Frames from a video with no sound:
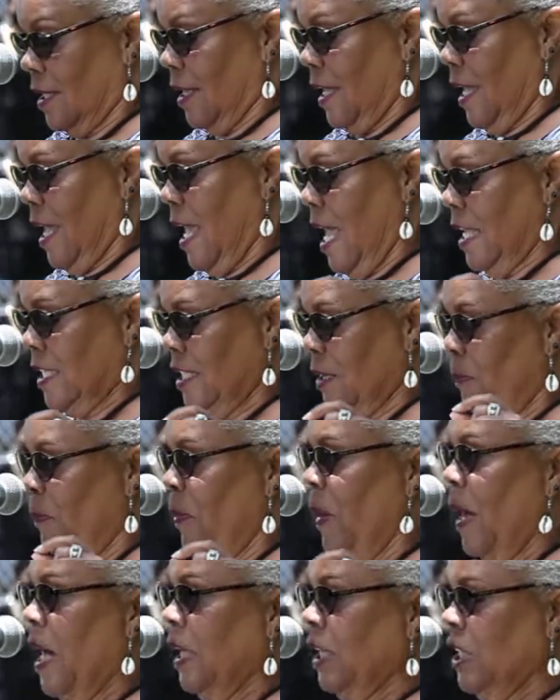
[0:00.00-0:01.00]
as a
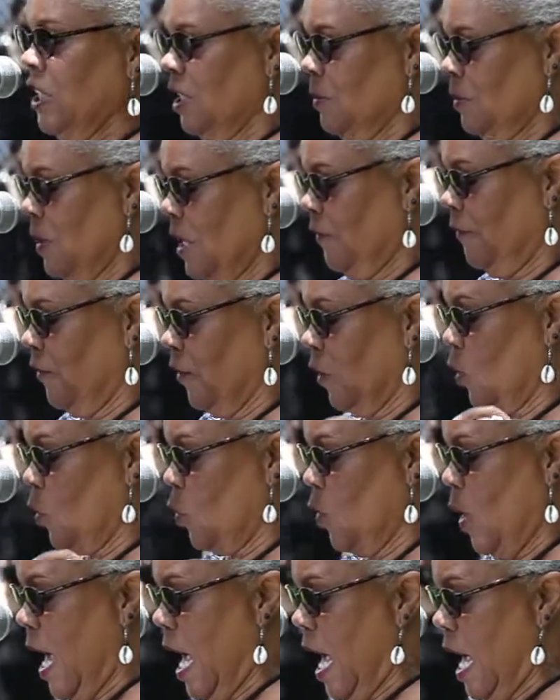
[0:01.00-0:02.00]
punishment for
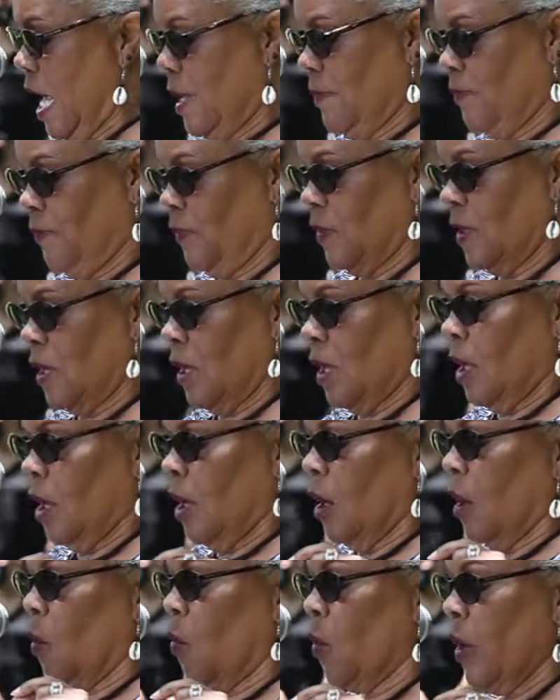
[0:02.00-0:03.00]
crime
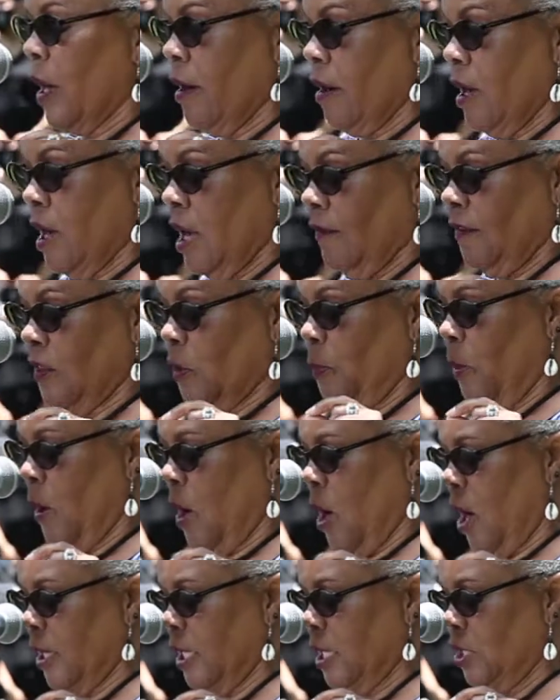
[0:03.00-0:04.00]
whereof the
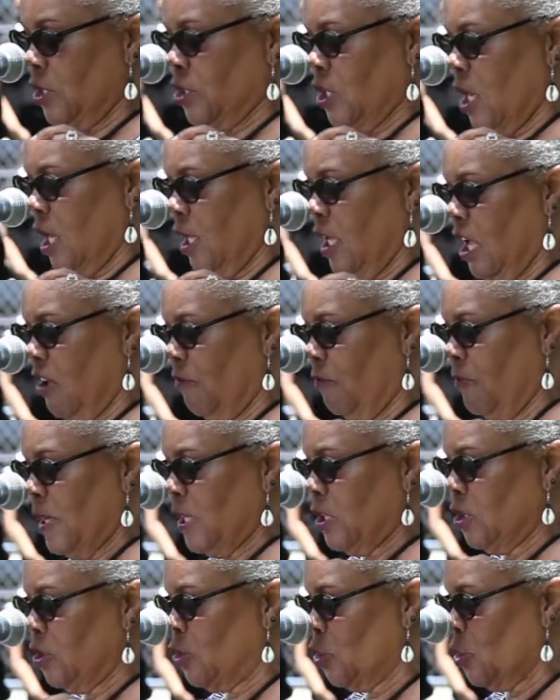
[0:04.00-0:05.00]
party shall have
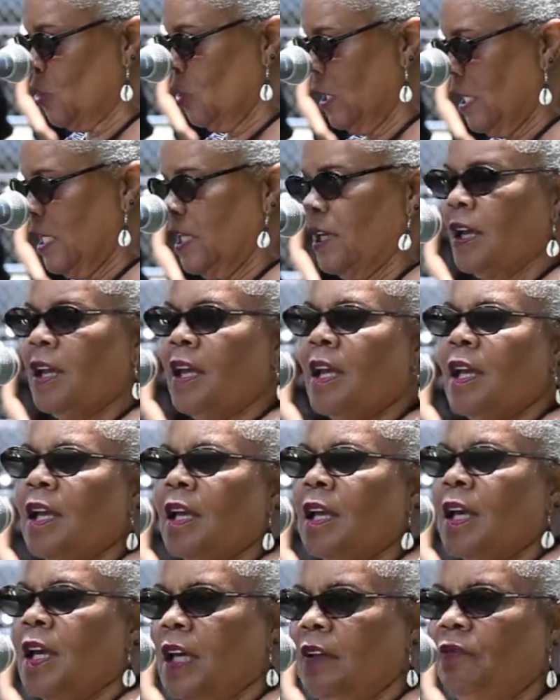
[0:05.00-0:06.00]
been duly
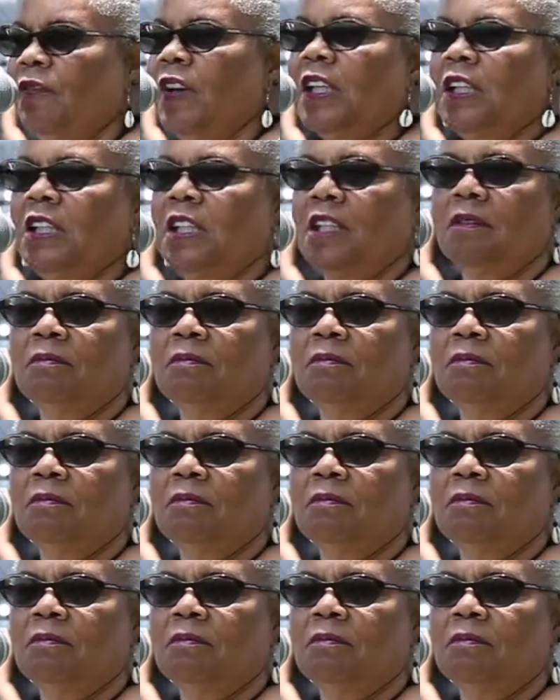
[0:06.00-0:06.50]
convicted.